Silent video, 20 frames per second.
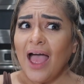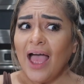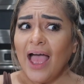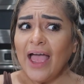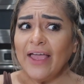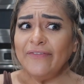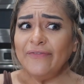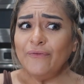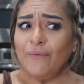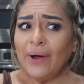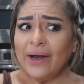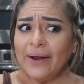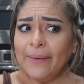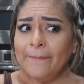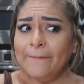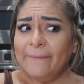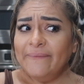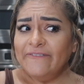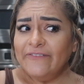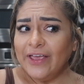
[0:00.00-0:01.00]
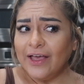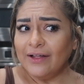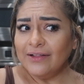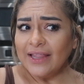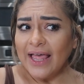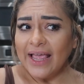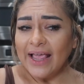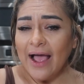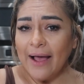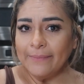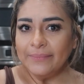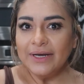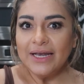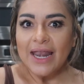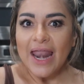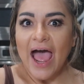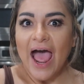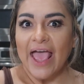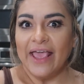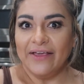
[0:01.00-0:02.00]
I want to feel like I'm
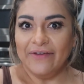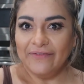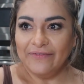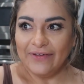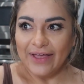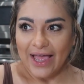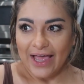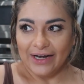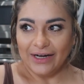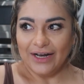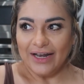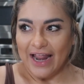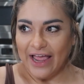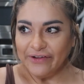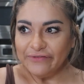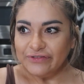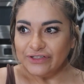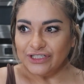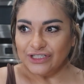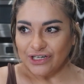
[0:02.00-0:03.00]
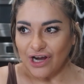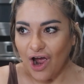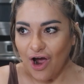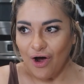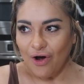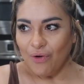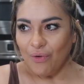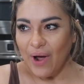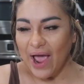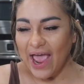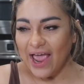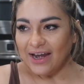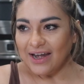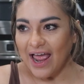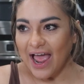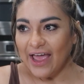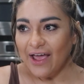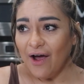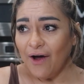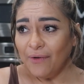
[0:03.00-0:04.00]
live at a live show, and
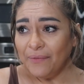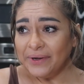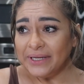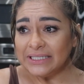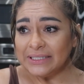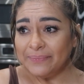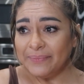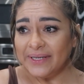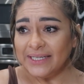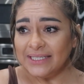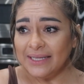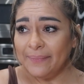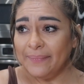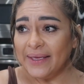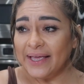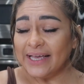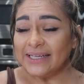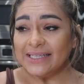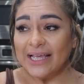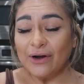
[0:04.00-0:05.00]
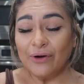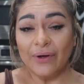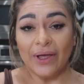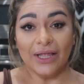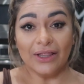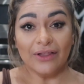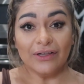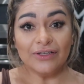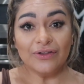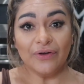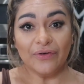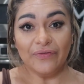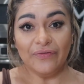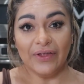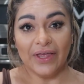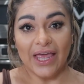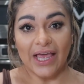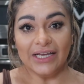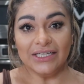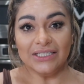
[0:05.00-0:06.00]
I always miss it because I don't get the
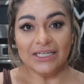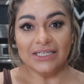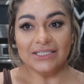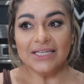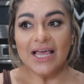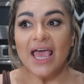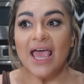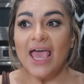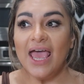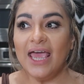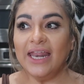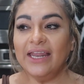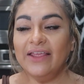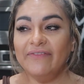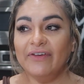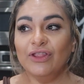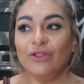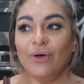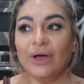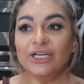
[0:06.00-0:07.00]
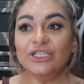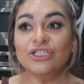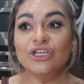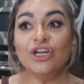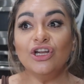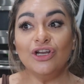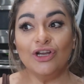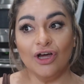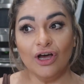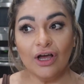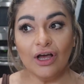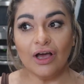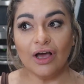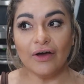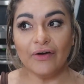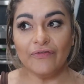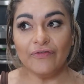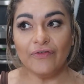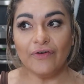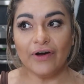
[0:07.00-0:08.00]
notifications. And even though I should look
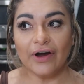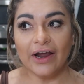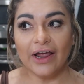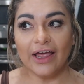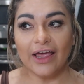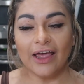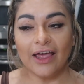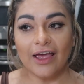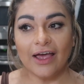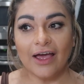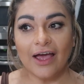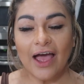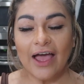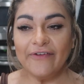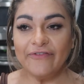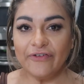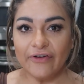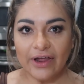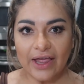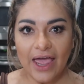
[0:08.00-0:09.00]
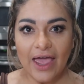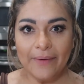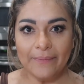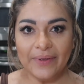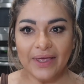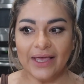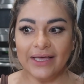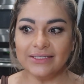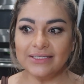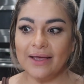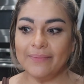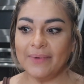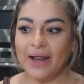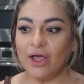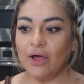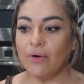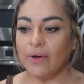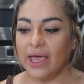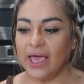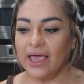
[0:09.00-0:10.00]
for it, I forget because I'm
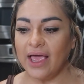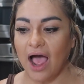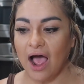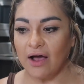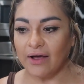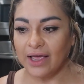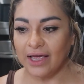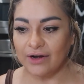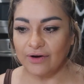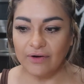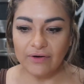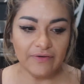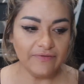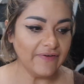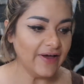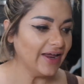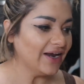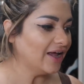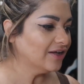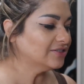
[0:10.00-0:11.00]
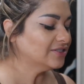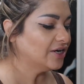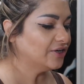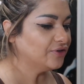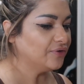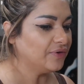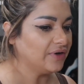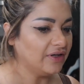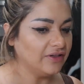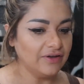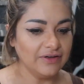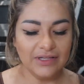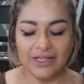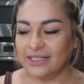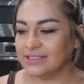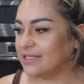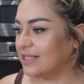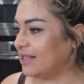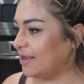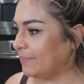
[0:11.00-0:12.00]
like, okay, I'll get notified, I'll start doing other
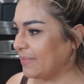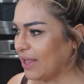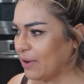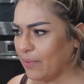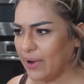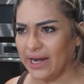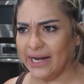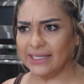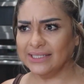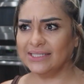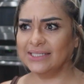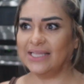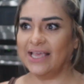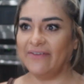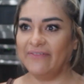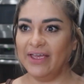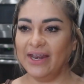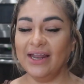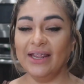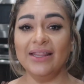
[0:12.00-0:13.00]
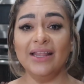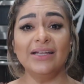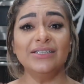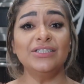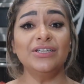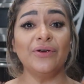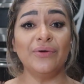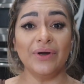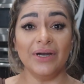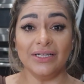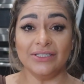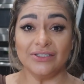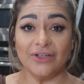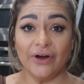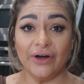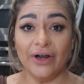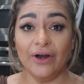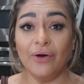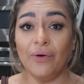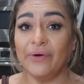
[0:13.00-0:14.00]
things, and then I'm like, wait, it's 7, and then she already
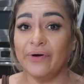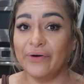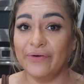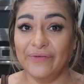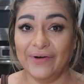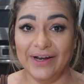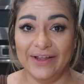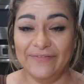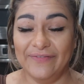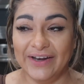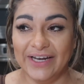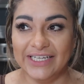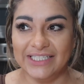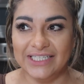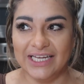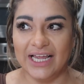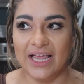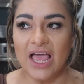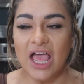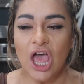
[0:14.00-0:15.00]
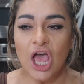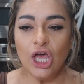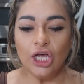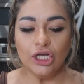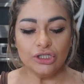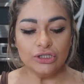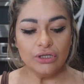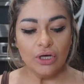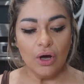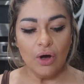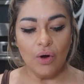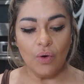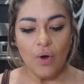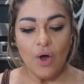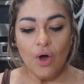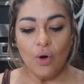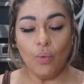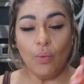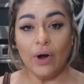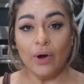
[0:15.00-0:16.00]
started or already finishing.
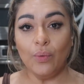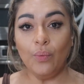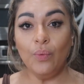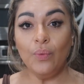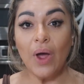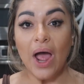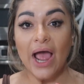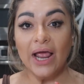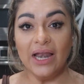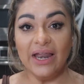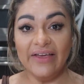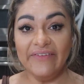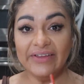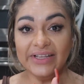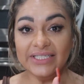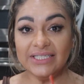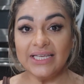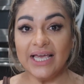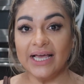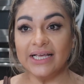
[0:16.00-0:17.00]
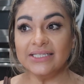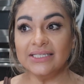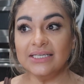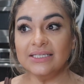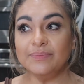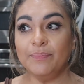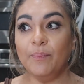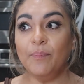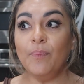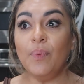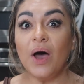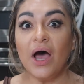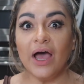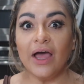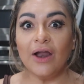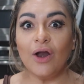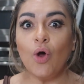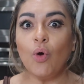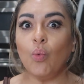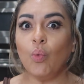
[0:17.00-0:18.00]
So where I live in Texas,
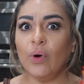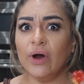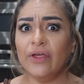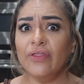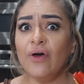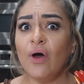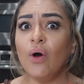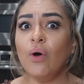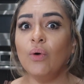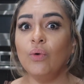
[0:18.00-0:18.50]
but we're the